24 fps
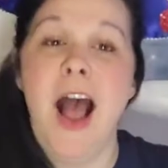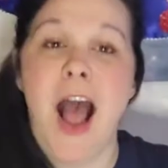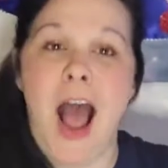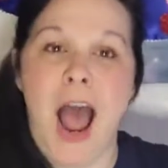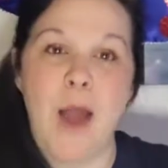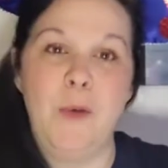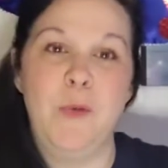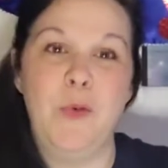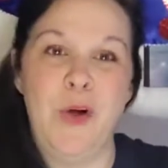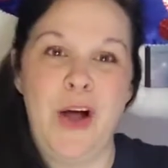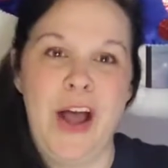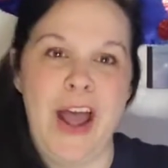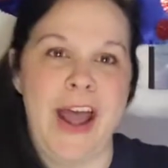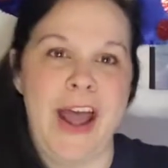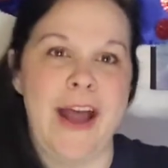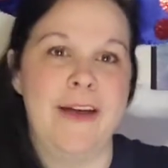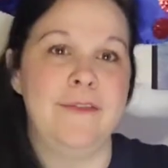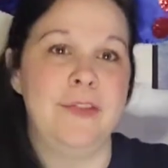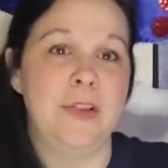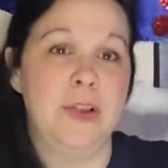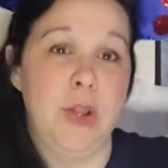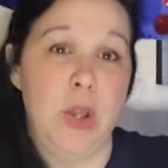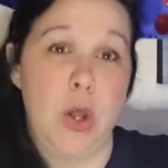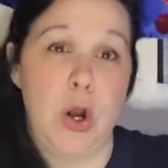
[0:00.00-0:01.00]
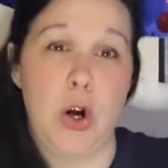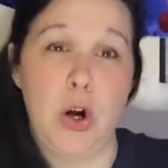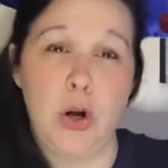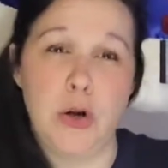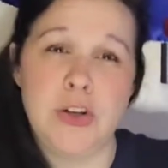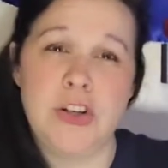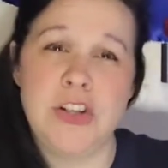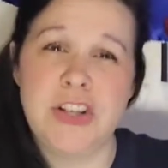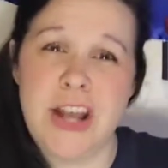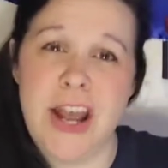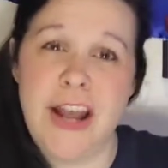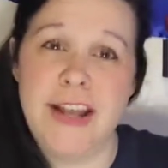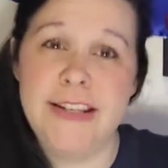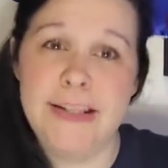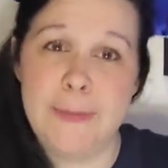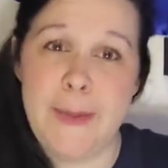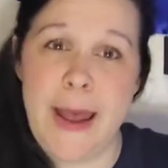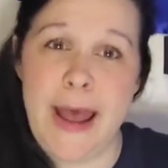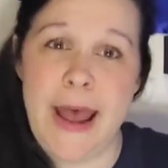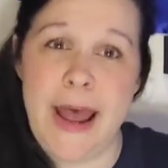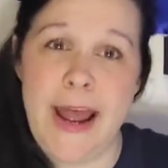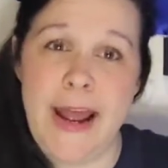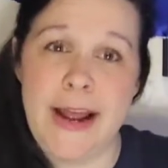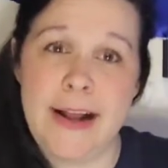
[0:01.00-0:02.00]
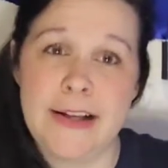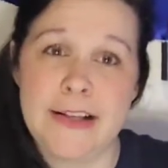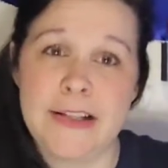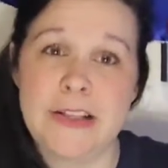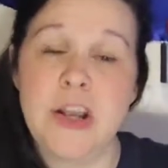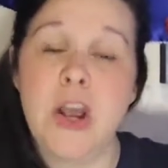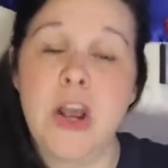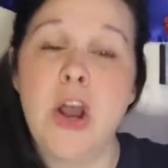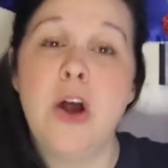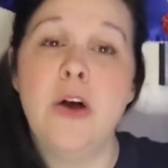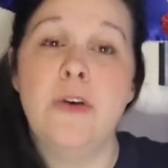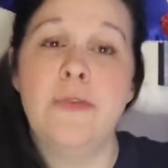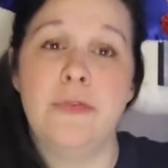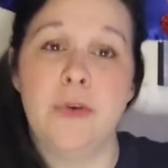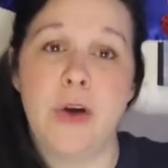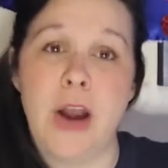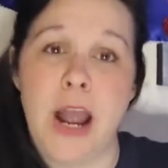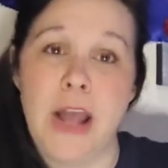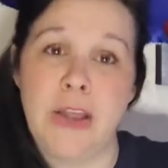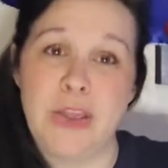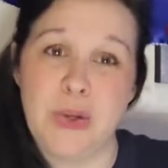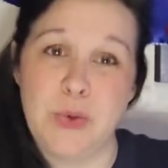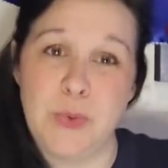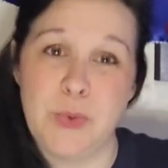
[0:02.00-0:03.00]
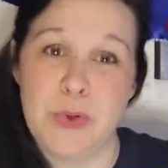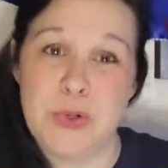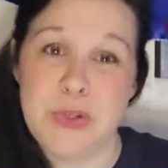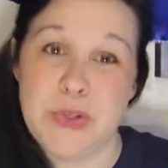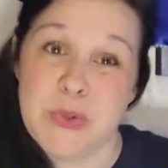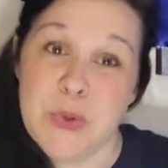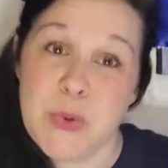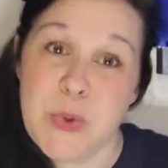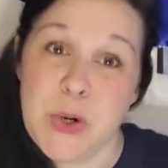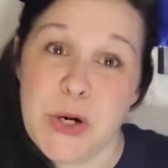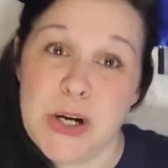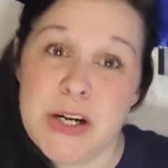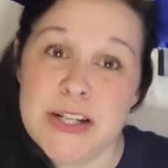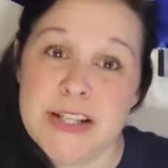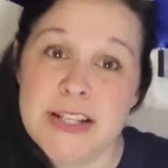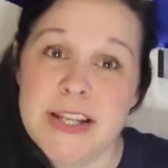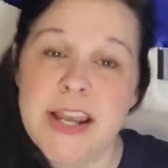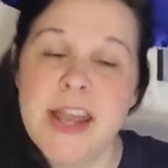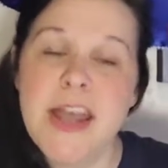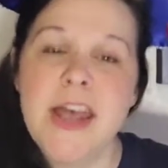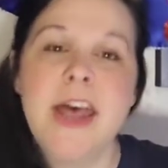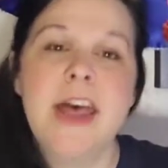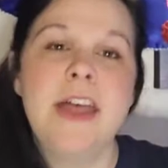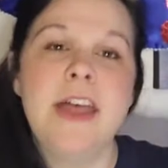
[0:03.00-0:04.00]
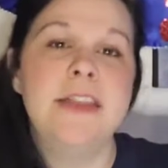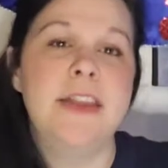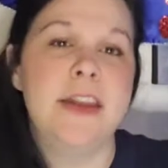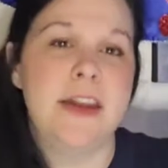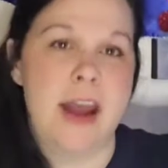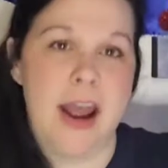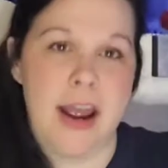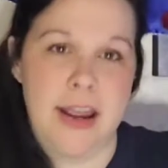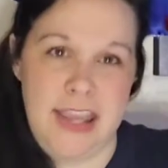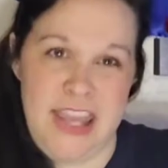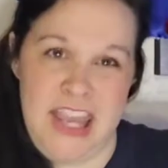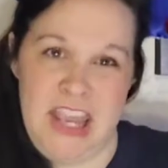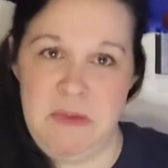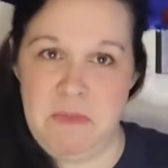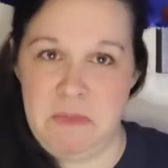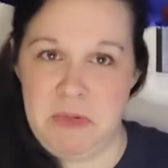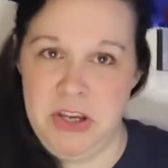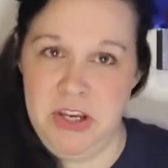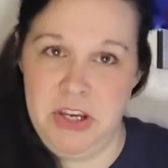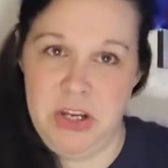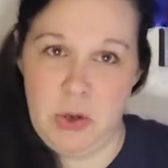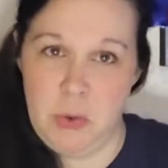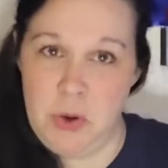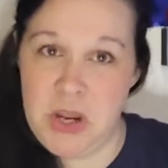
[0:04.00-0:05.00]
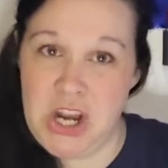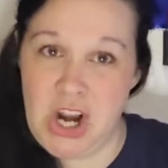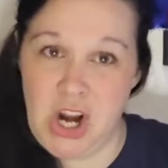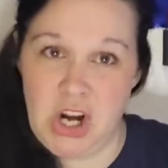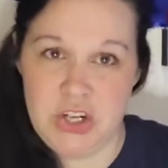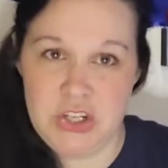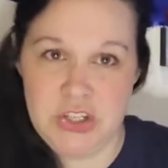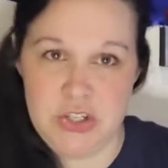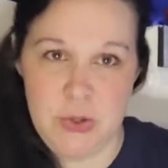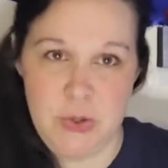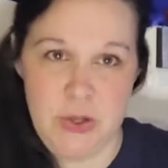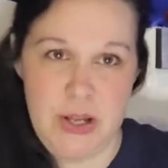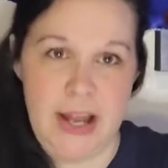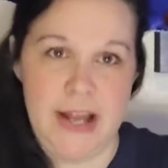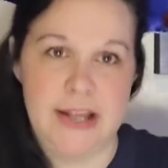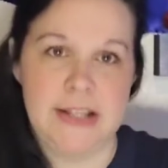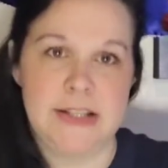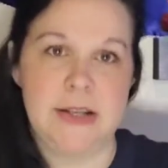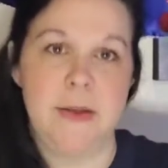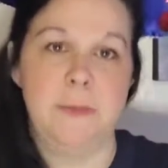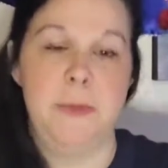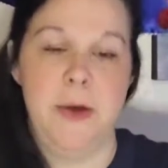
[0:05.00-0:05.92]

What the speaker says: I will have large size packs for at the resort that I keep, you know, in our suitcase.